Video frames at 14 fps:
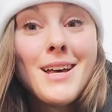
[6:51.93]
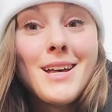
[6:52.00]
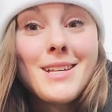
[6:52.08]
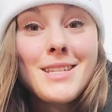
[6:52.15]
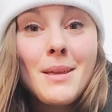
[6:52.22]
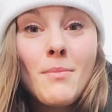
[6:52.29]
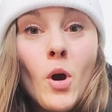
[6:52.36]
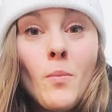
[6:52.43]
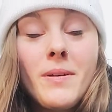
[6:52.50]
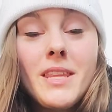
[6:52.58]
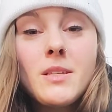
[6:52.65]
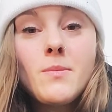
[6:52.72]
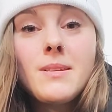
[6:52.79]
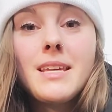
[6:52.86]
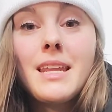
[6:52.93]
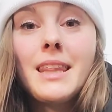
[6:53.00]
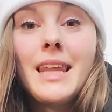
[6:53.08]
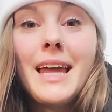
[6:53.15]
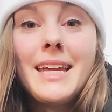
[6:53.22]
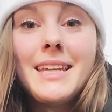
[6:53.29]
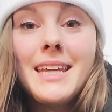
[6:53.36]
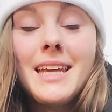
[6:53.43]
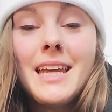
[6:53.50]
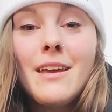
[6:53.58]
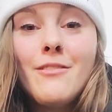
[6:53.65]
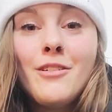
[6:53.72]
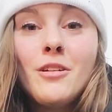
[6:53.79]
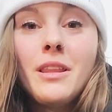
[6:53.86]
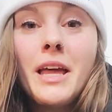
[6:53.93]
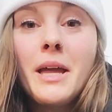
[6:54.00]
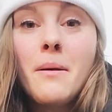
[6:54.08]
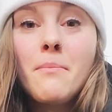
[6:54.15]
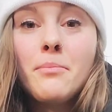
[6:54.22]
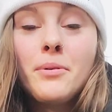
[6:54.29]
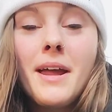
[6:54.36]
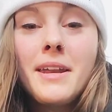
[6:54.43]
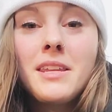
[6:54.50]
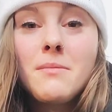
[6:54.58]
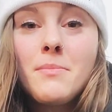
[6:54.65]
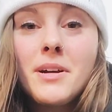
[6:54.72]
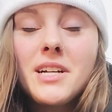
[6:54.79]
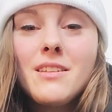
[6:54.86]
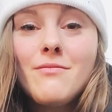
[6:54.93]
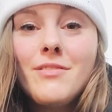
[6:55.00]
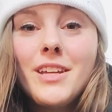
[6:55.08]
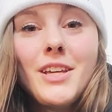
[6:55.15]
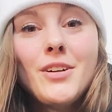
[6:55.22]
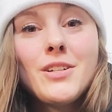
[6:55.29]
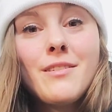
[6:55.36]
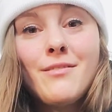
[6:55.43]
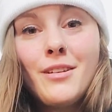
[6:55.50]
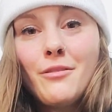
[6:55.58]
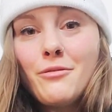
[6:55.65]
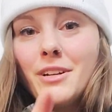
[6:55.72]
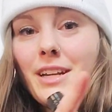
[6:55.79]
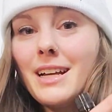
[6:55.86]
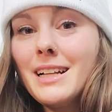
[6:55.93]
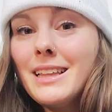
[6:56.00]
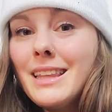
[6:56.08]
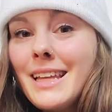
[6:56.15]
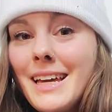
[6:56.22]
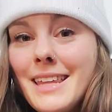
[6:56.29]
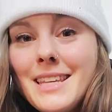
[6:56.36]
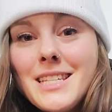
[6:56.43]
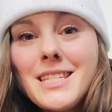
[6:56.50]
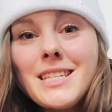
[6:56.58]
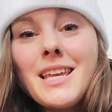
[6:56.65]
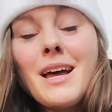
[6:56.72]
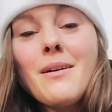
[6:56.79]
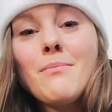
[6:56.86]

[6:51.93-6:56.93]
So I'm hoping this was enlightening. If you like brand comparison videos, feel free to click this